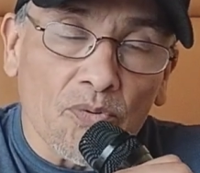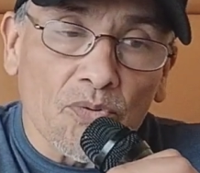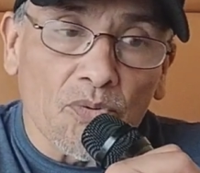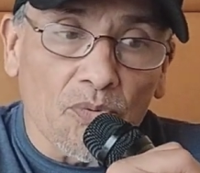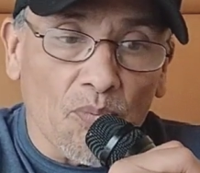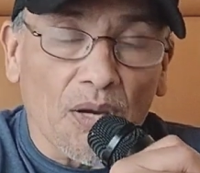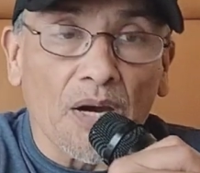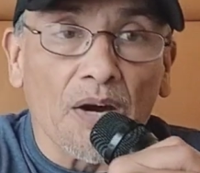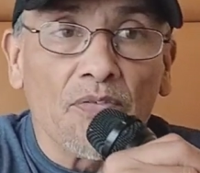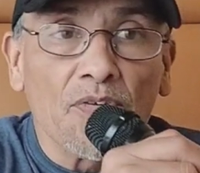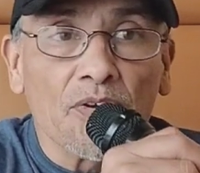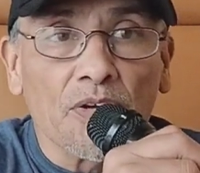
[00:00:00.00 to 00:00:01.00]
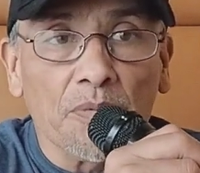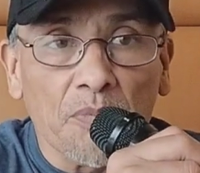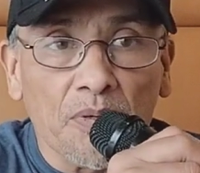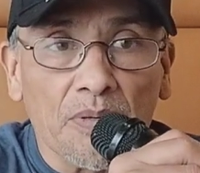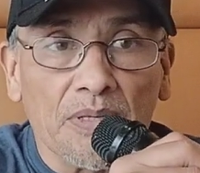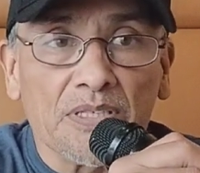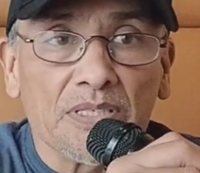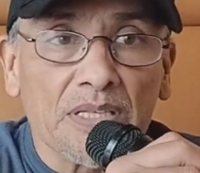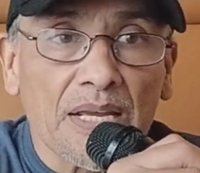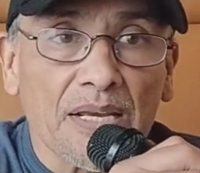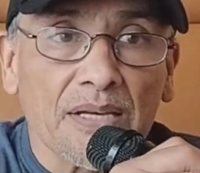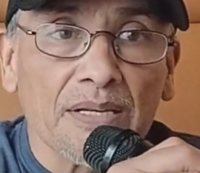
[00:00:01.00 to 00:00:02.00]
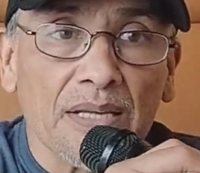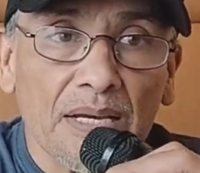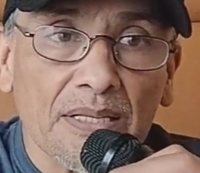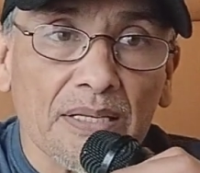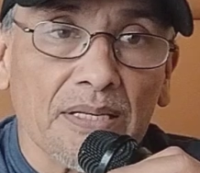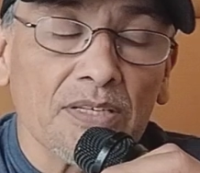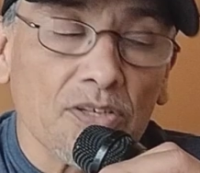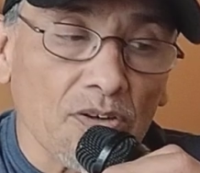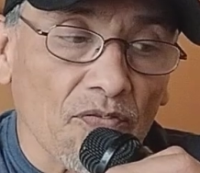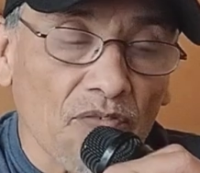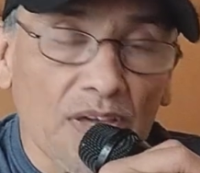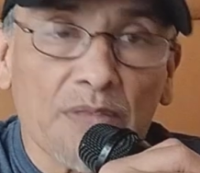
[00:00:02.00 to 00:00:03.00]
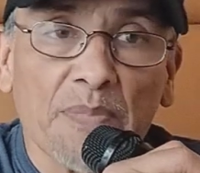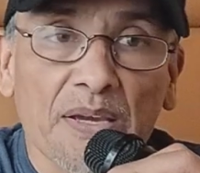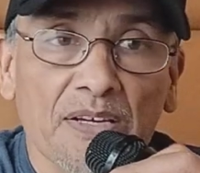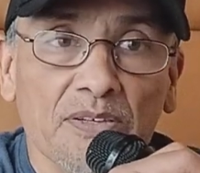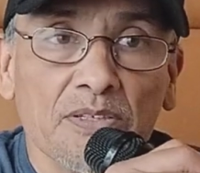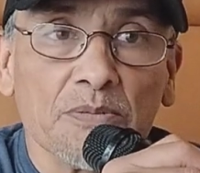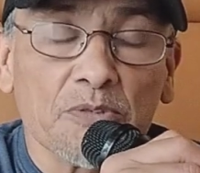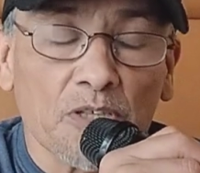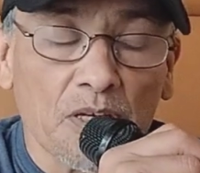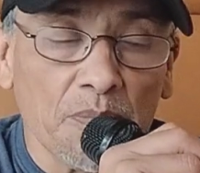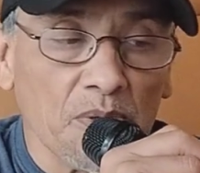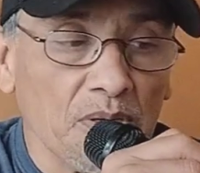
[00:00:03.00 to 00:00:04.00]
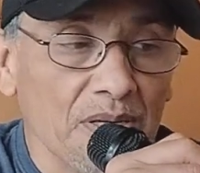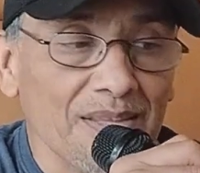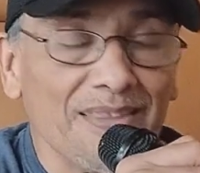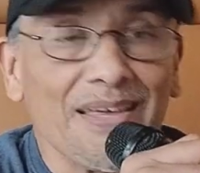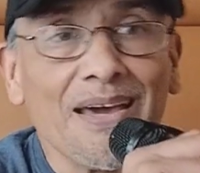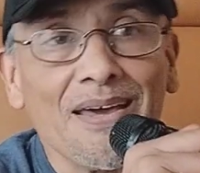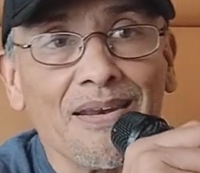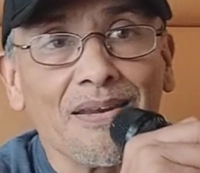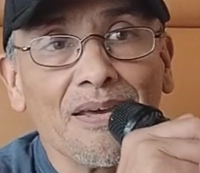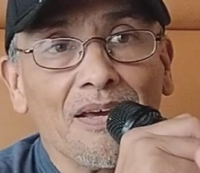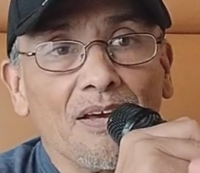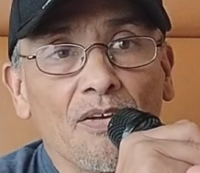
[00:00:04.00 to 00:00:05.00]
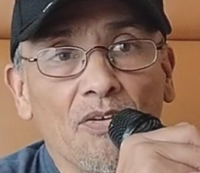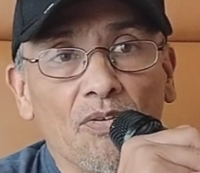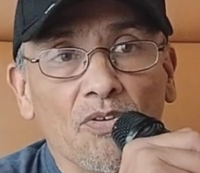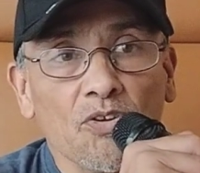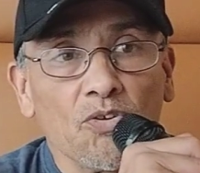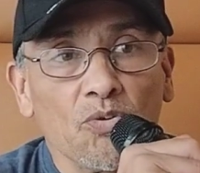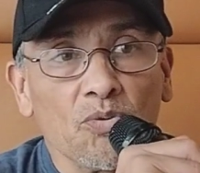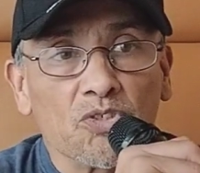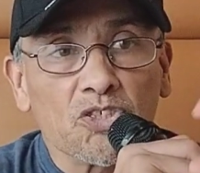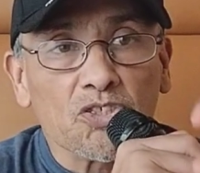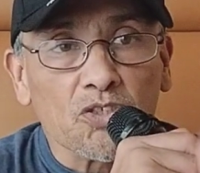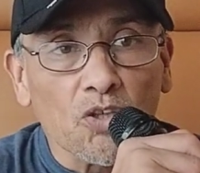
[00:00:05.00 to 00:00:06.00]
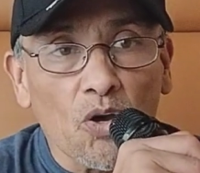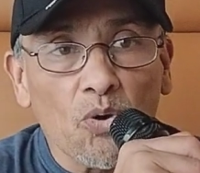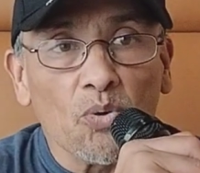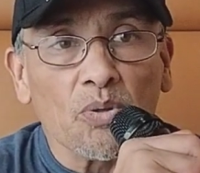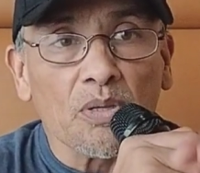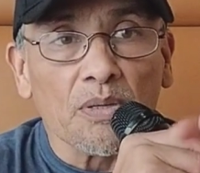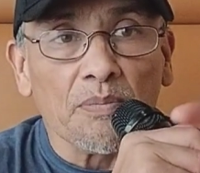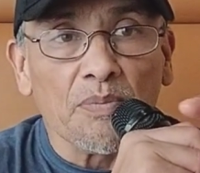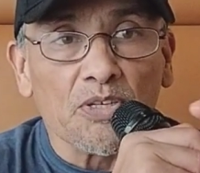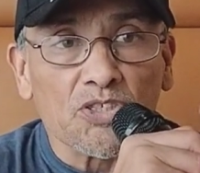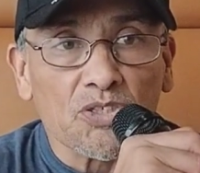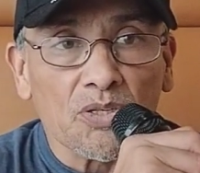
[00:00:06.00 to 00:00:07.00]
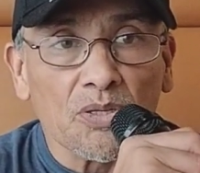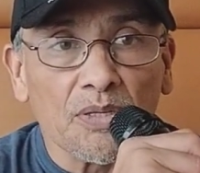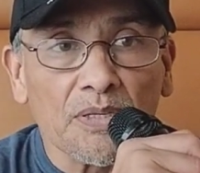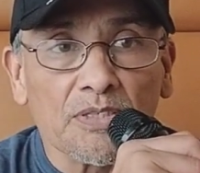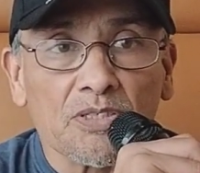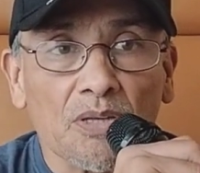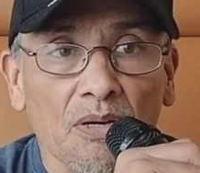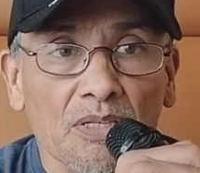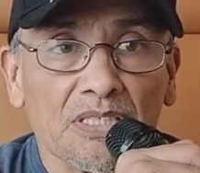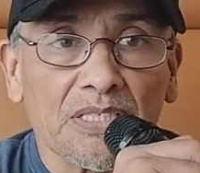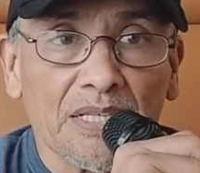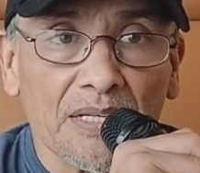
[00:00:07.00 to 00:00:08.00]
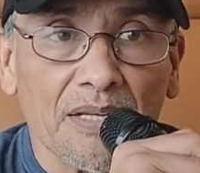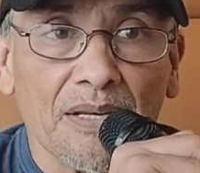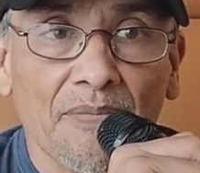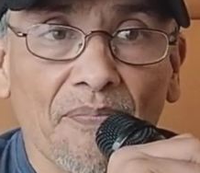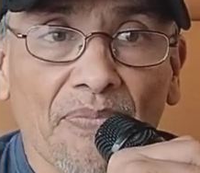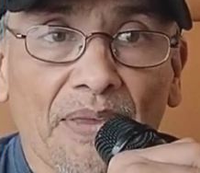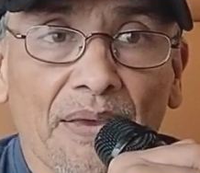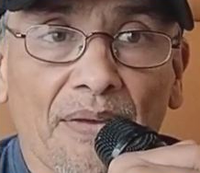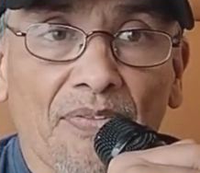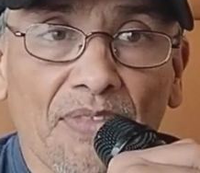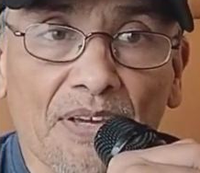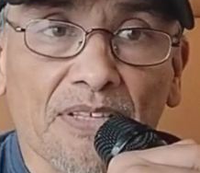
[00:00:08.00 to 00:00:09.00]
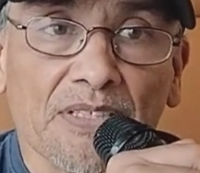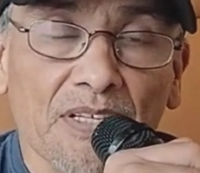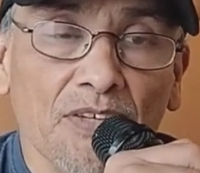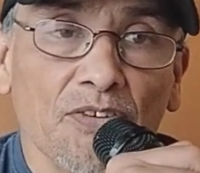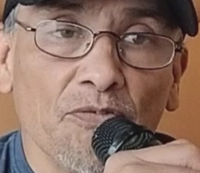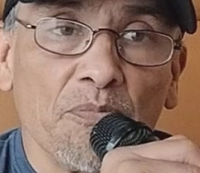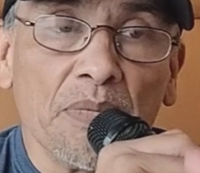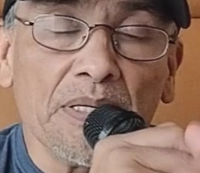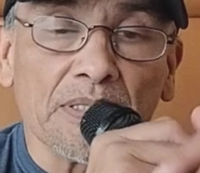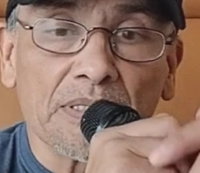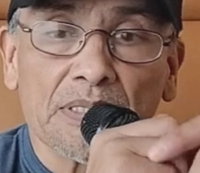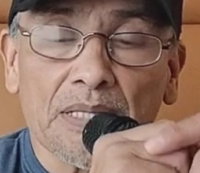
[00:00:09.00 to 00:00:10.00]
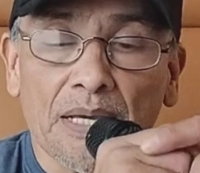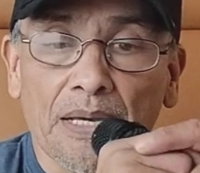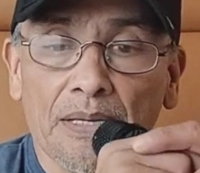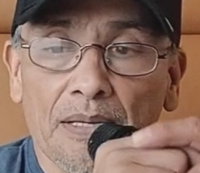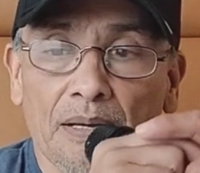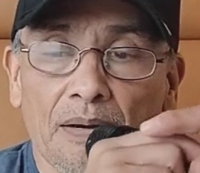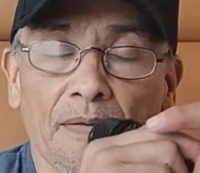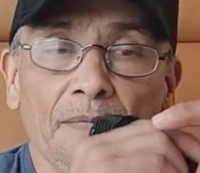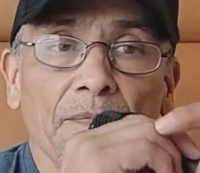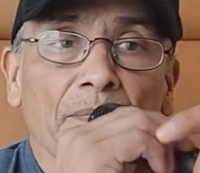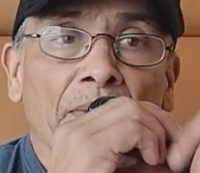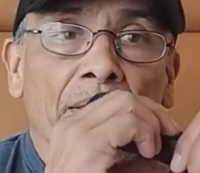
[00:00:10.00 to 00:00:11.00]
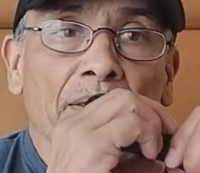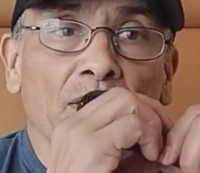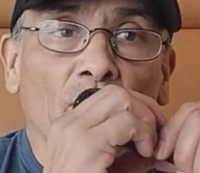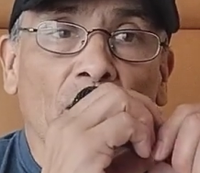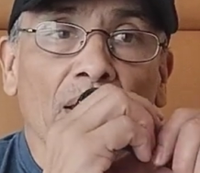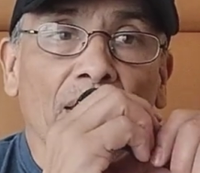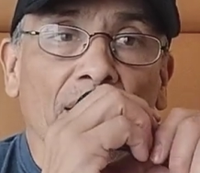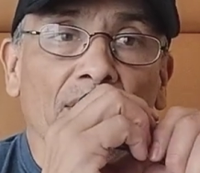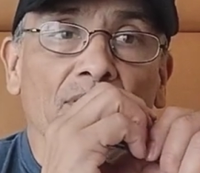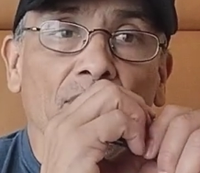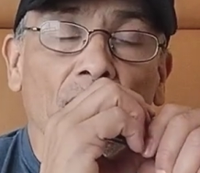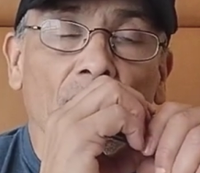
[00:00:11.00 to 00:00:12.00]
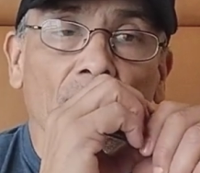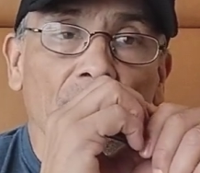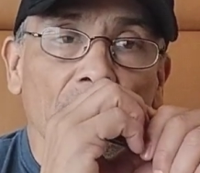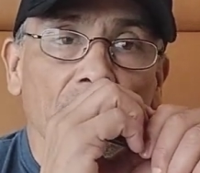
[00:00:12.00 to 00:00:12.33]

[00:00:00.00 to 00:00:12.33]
recovery community, stay connected into your faith-based community, then you slowly but surely start seeing things that you've missed. And I like to call it,